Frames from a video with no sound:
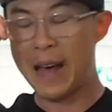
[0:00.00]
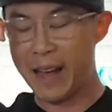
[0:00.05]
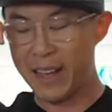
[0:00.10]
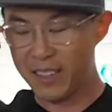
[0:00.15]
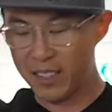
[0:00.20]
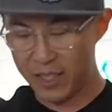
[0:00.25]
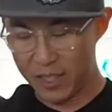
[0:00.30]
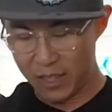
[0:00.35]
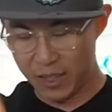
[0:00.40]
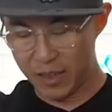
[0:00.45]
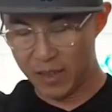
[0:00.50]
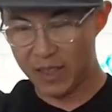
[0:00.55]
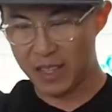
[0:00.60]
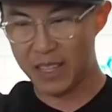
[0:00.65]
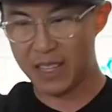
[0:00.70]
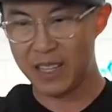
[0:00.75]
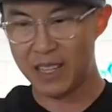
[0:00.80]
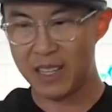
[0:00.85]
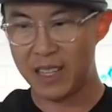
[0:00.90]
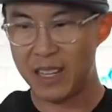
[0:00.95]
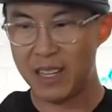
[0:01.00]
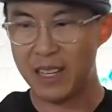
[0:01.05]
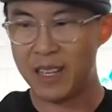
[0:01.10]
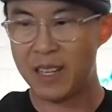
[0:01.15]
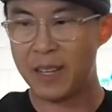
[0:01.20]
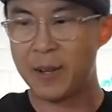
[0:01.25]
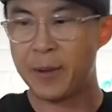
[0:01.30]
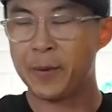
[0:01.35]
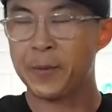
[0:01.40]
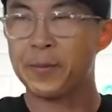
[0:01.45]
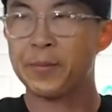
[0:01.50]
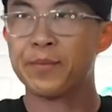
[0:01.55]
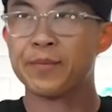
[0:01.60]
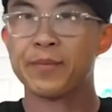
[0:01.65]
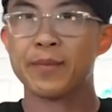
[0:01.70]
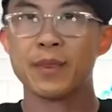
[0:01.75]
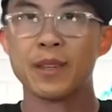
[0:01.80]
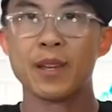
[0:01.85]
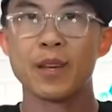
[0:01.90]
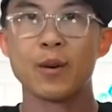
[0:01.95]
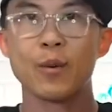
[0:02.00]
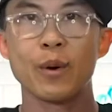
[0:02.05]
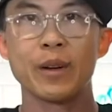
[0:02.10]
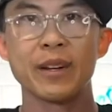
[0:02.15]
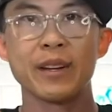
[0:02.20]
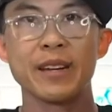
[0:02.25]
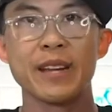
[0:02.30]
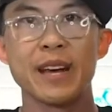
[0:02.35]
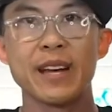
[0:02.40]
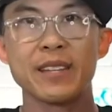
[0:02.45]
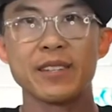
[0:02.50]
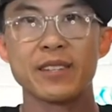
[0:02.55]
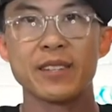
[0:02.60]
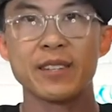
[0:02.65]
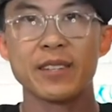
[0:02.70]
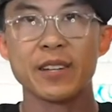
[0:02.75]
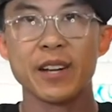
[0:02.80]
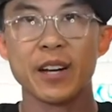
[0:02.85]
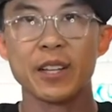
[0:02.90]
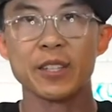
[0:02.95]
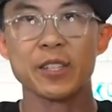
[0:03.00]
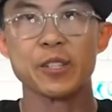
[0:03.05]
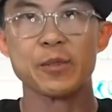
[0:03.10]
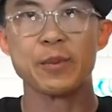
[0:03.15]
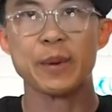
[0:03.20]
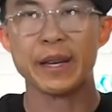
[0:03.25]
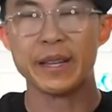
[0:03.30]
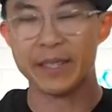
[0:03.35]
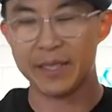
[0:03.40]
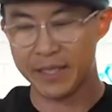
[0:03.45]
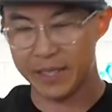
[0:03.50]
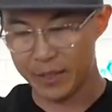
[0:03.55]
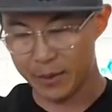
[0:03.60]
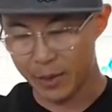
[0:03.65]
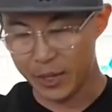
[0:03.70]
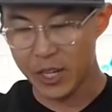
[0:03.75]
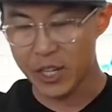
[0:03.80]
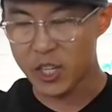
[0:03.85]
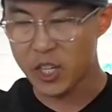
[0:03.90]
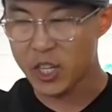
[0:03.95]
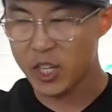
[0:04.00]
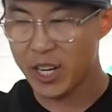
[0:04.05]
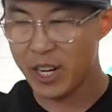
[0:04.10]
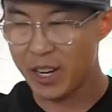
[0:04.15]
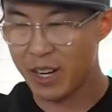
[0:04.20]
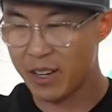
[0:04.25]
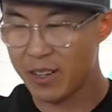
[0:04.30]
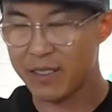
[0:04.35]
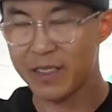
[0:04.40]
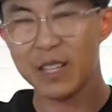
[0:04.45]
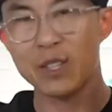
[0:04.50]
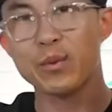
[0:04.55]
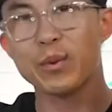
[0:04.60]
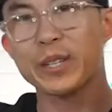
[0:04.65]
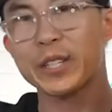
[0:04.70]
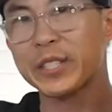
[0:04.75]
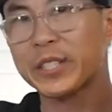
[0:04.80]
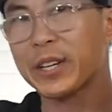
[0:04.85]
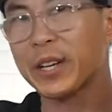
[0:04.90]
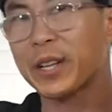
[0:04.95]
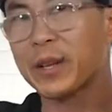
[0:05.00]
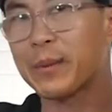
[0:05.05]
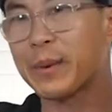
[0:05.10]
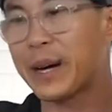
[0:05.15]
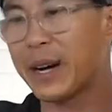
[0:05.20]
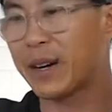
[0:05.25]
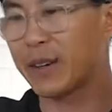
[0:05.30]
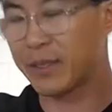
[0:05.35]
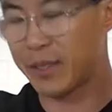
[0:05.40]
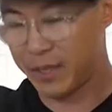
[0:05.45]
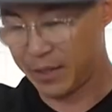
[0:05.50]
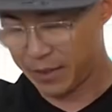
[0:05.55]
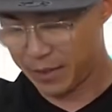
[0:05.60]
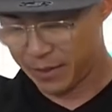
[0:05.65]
add to the why not add to the knowledge base? Why not share? That's what it's all about.